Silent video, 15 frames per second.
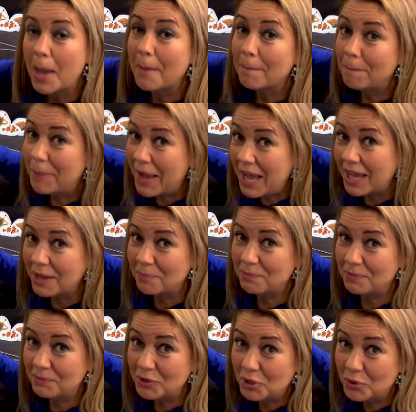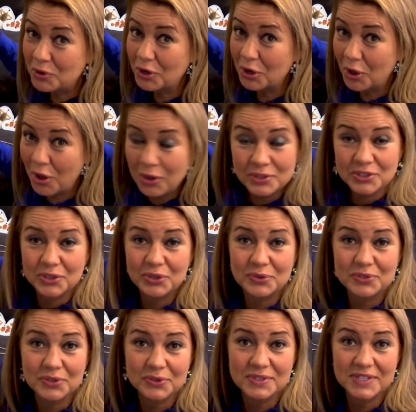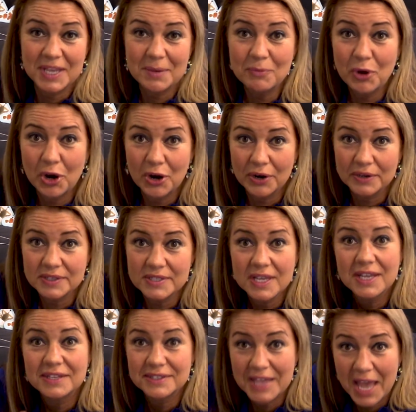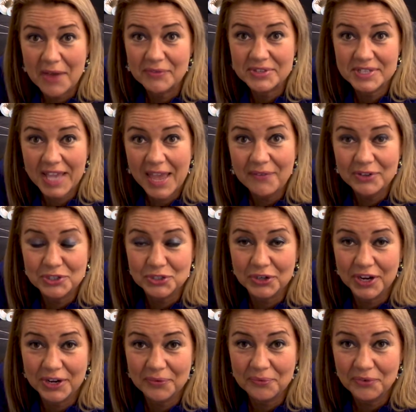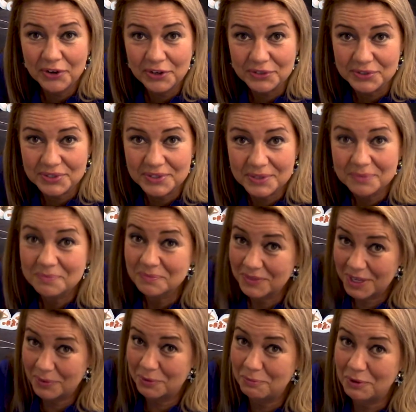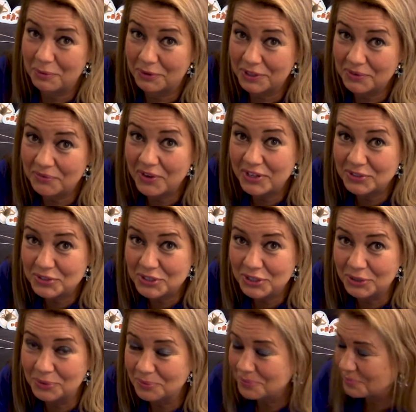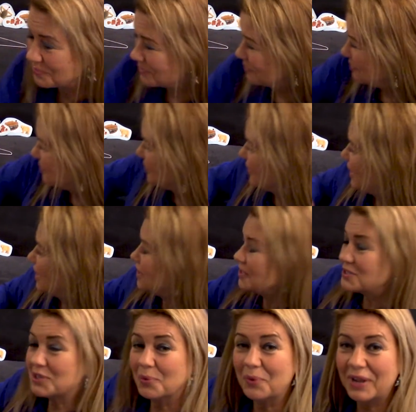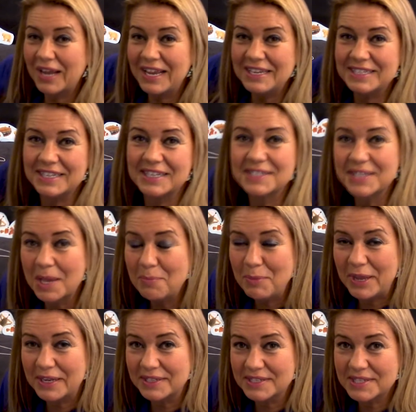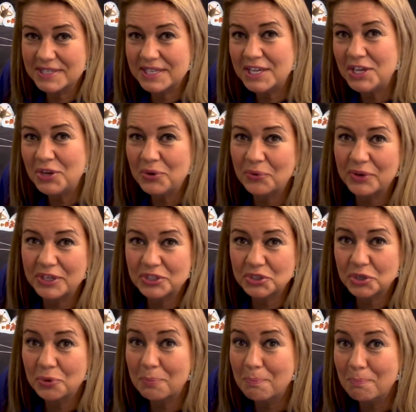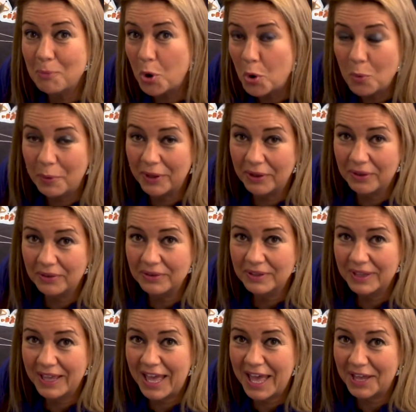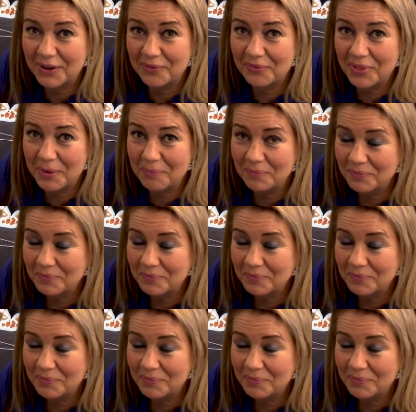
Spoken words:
But you could also use those same cards to have a scavenger hunt first. It would be really fun too. So what I did is I made a sea creature mobile out of them.